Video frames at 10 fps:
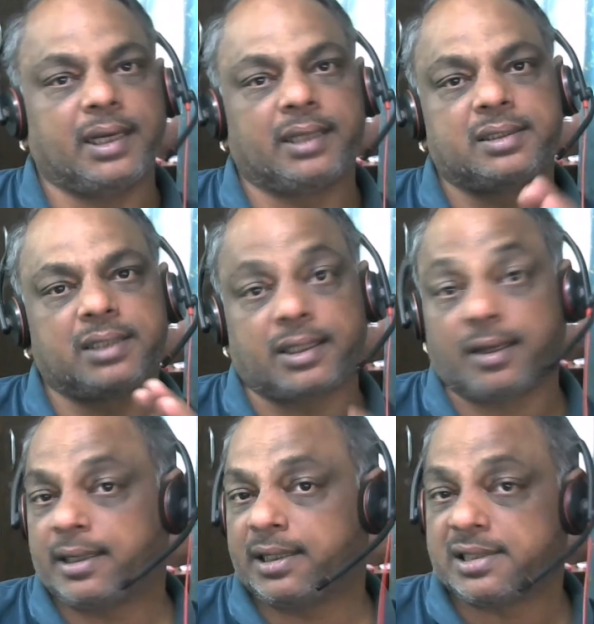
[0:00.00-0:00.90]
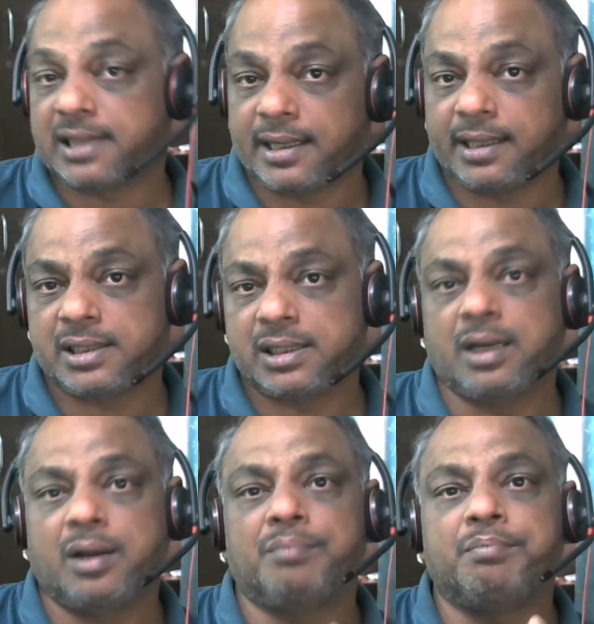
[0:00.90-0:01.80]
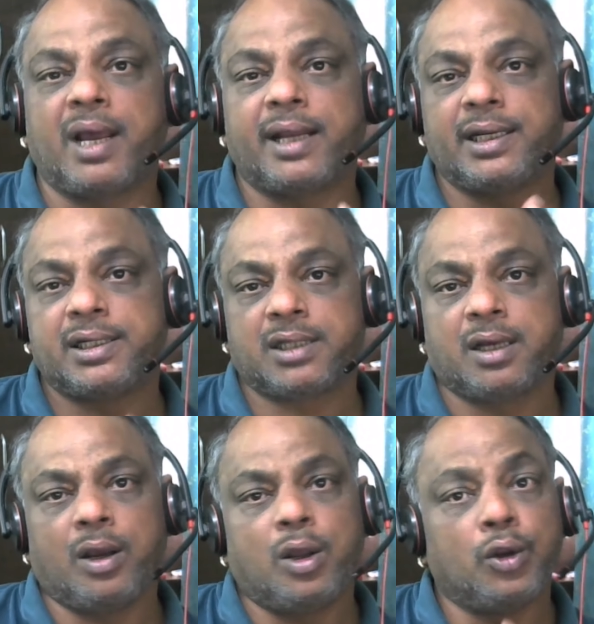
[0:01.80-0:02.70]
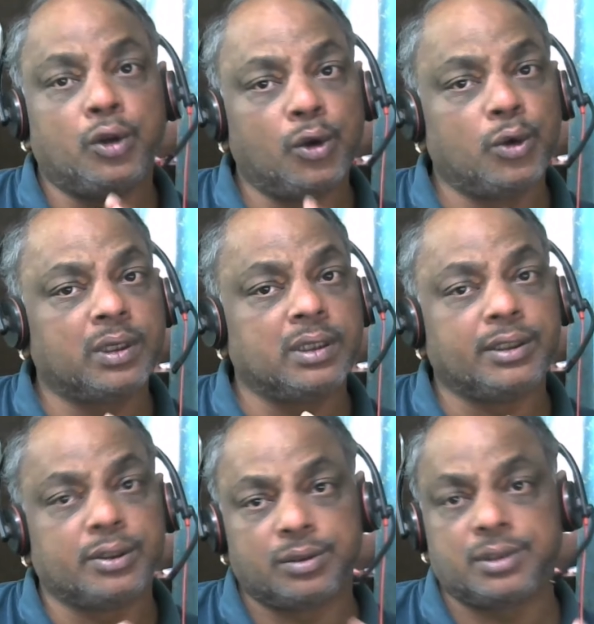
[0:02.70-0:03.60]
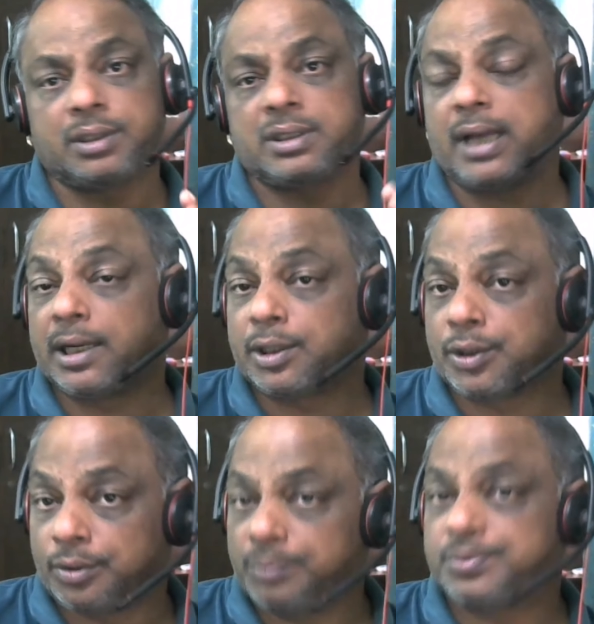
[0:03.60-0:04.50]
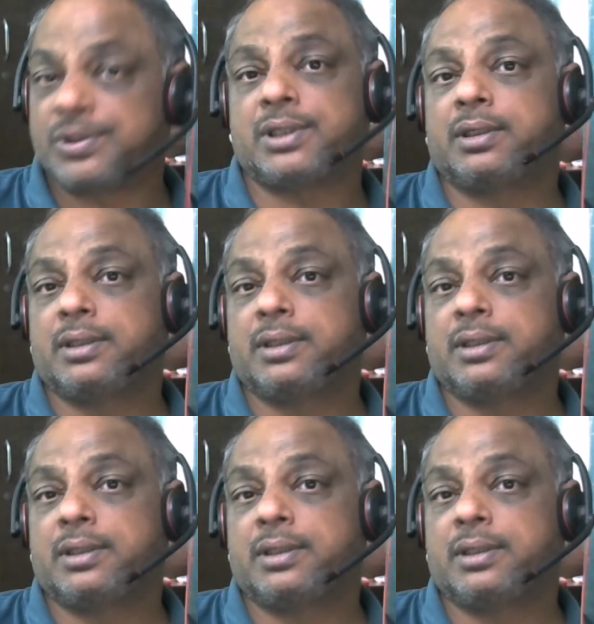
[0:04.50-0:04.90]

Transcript: and security settings, manage local users and groups